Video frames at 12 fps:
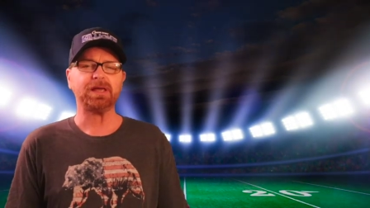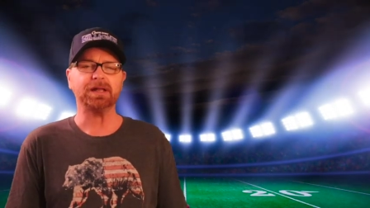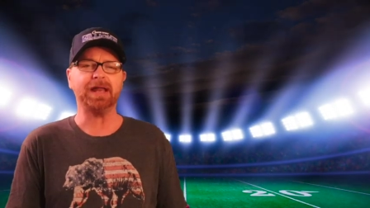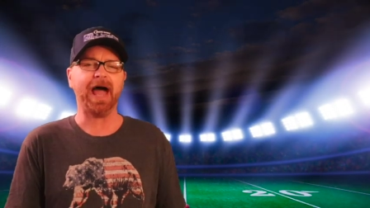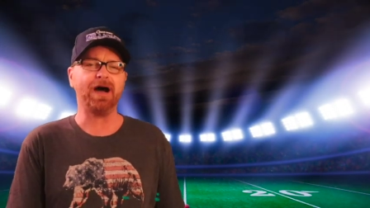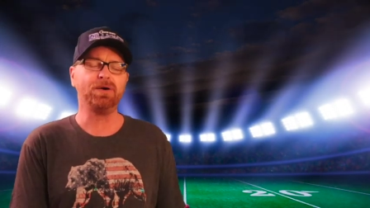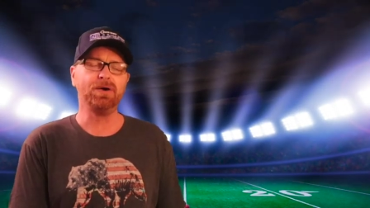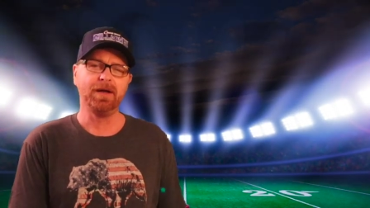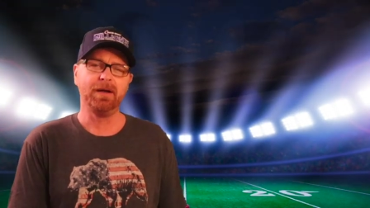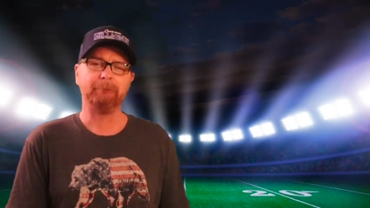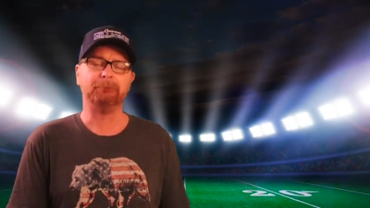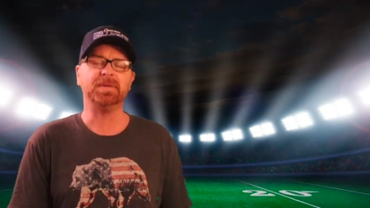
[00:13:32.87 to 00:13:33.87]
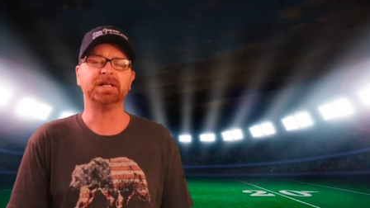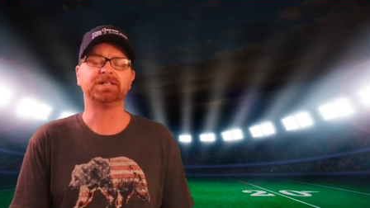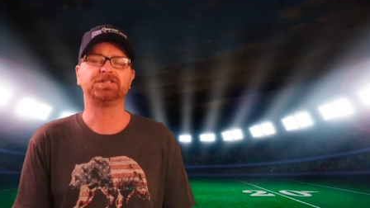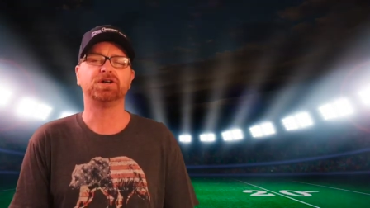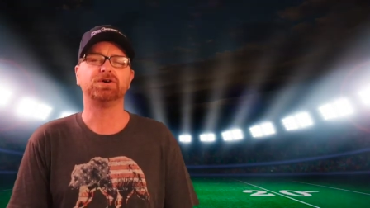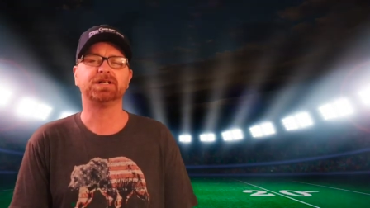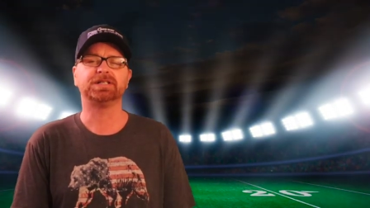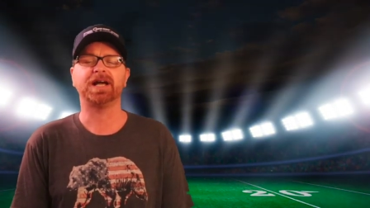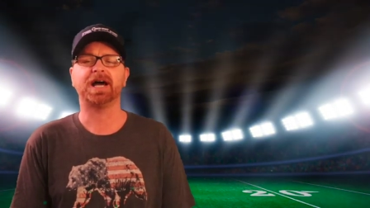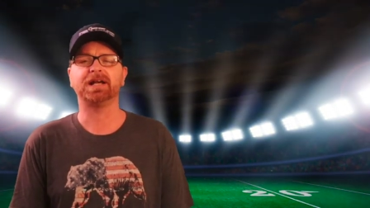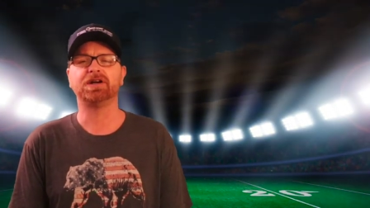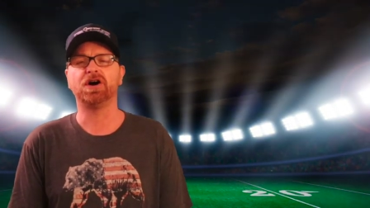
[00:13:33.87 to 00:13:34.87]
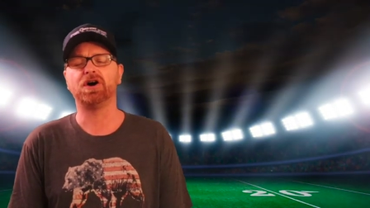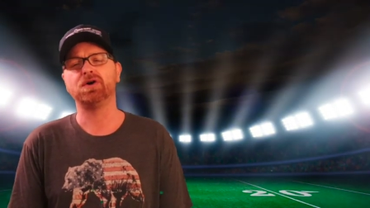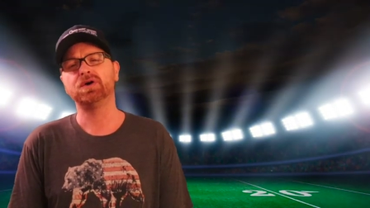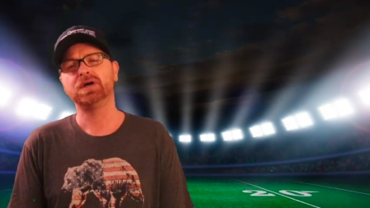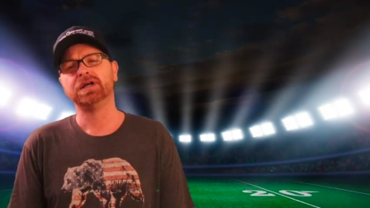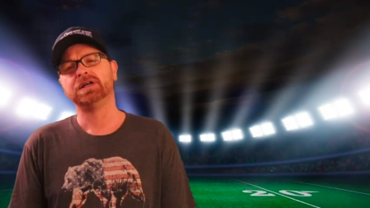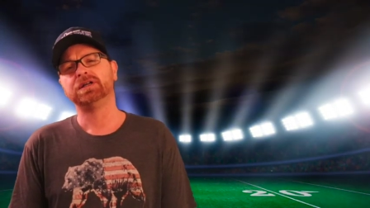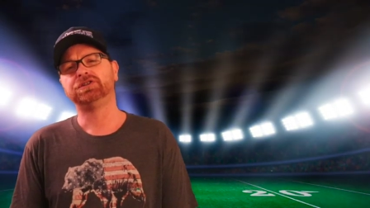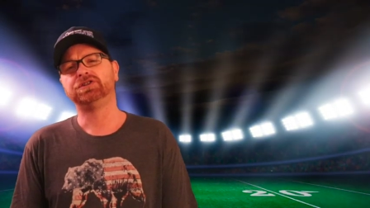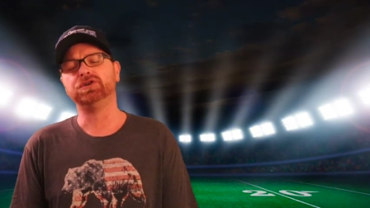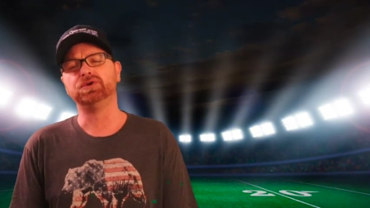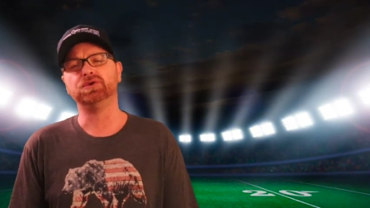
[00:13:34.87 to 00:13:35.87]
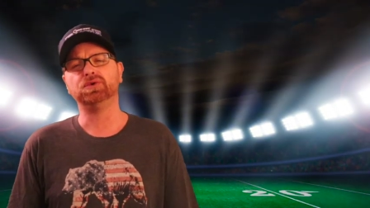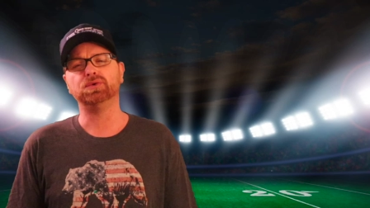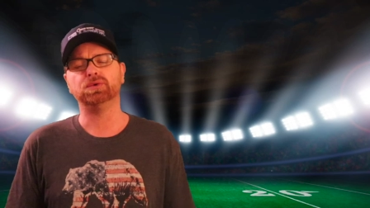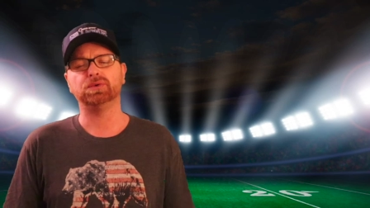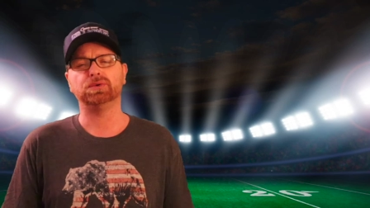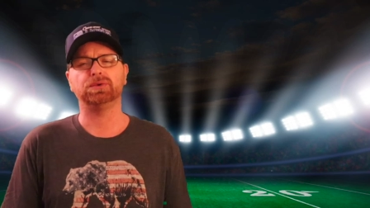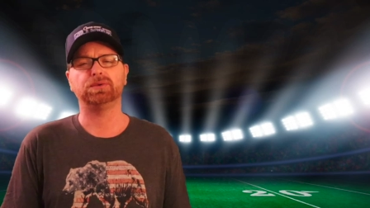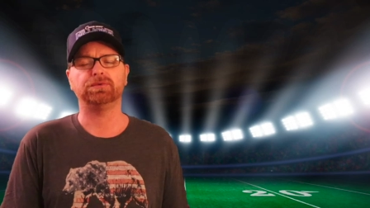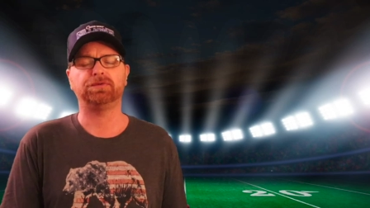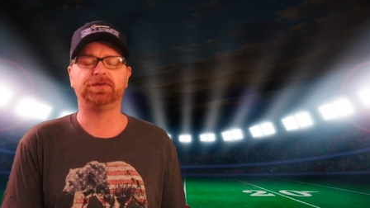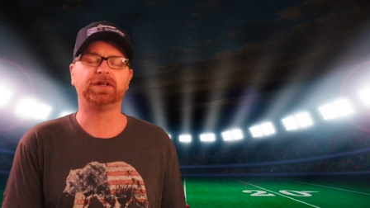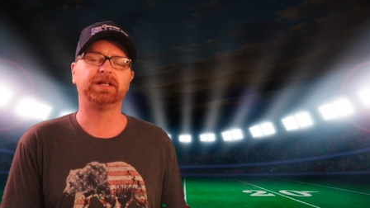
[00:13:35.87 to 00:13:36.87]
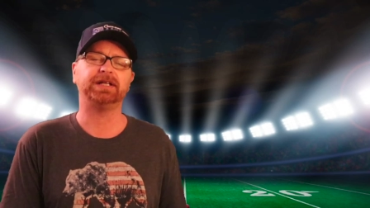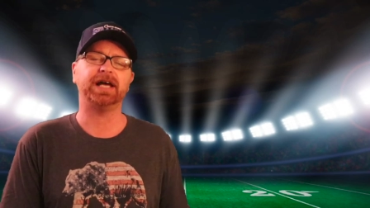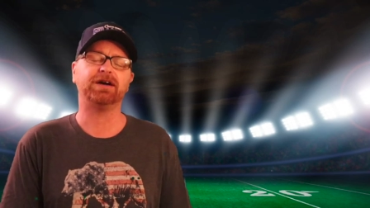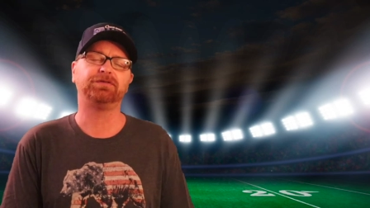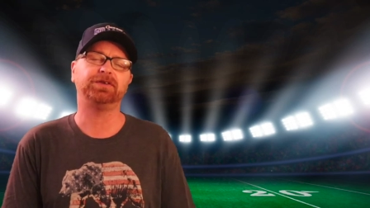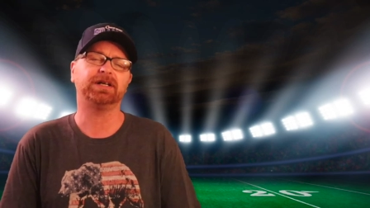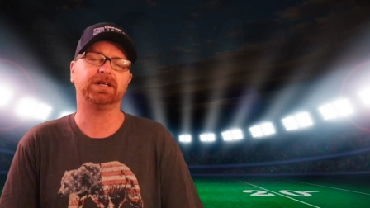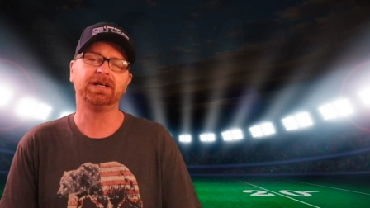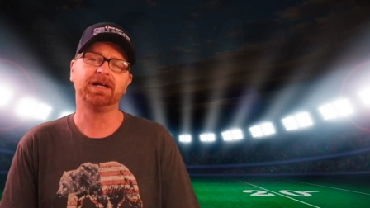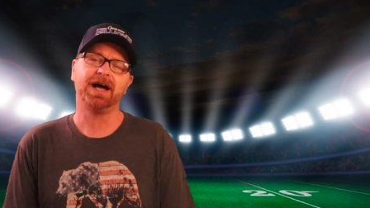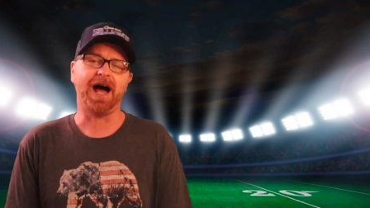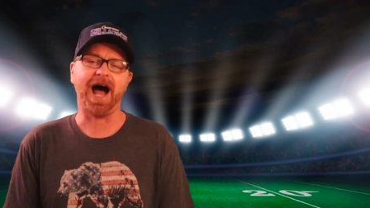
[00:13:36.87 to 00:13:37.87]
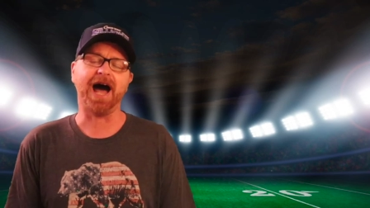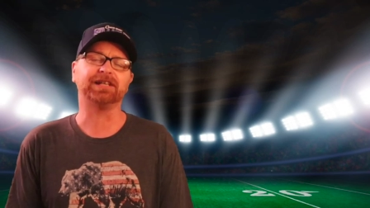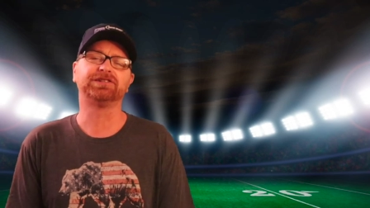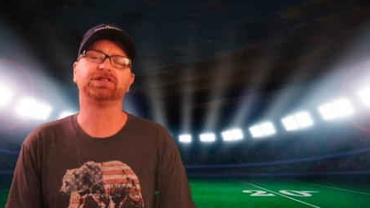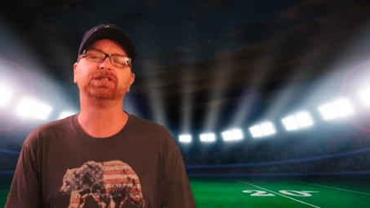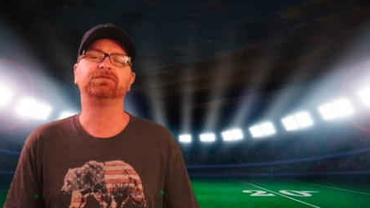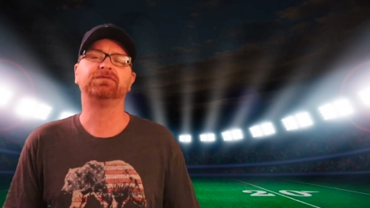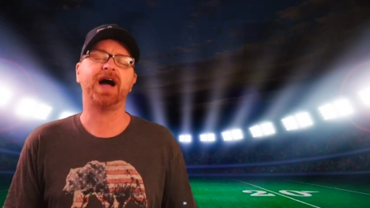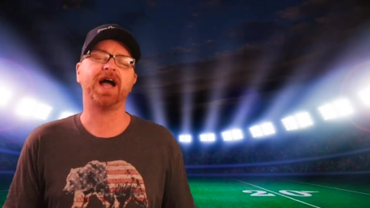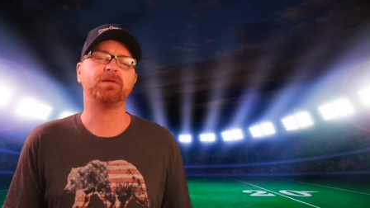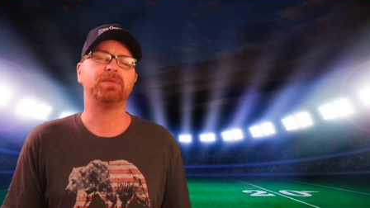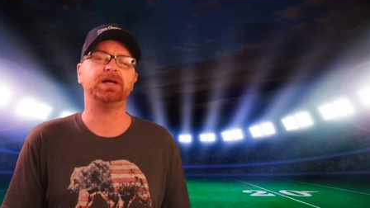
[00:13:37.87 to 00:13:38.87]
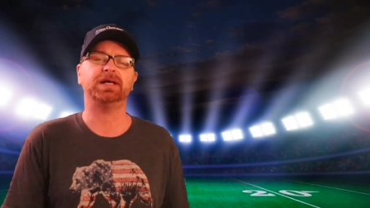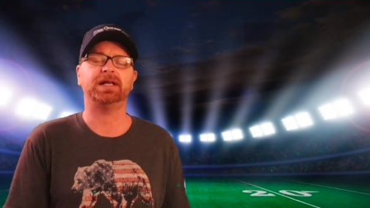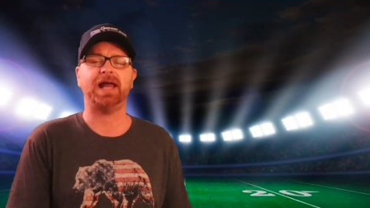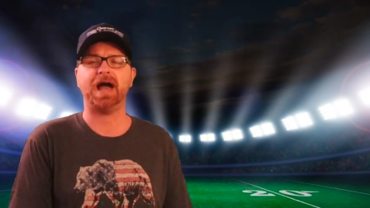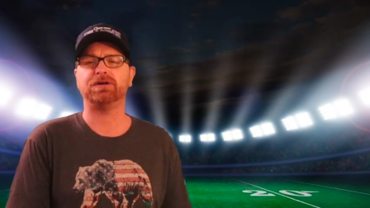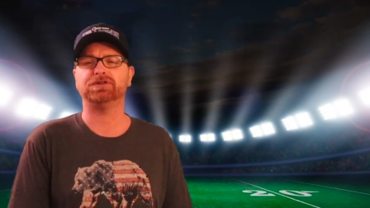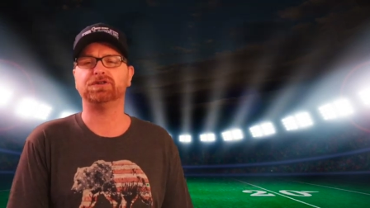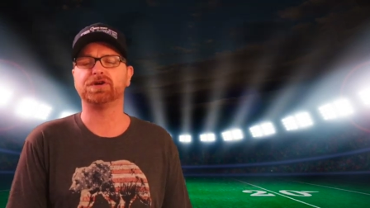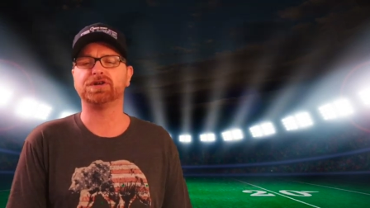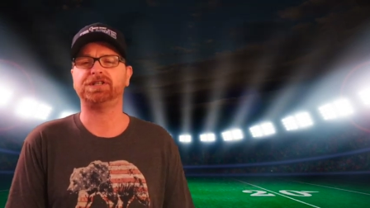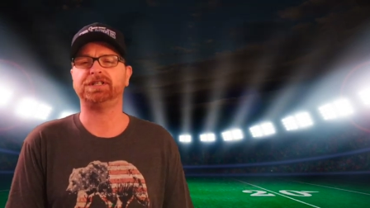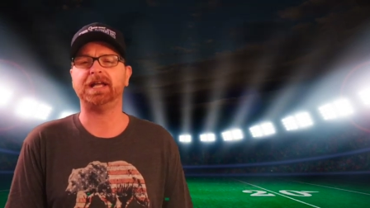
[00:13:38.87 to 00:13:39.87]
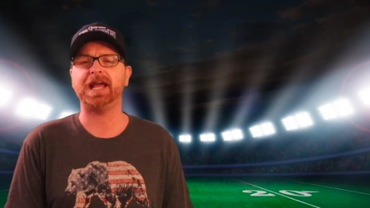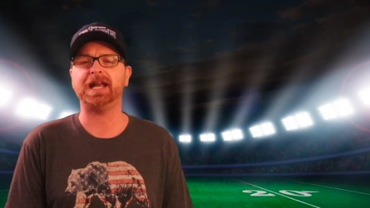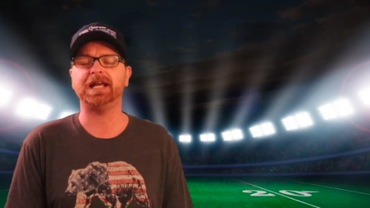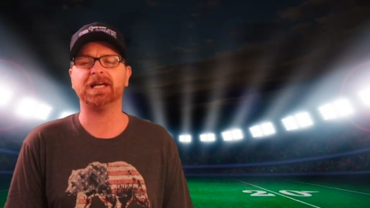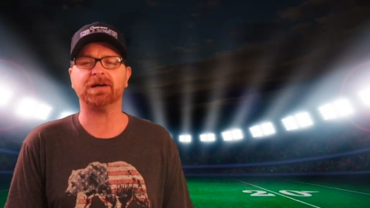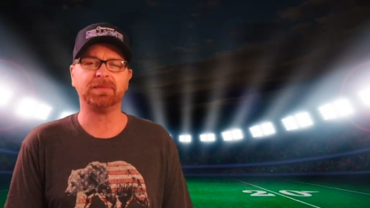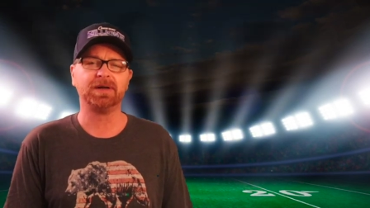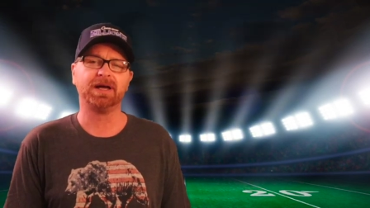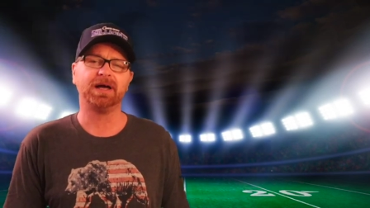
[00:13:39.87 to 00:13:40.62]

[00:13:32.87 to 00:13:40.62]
Now Minnesota's got to go to Philadelphia, a hostile environment, an outdoor stadium,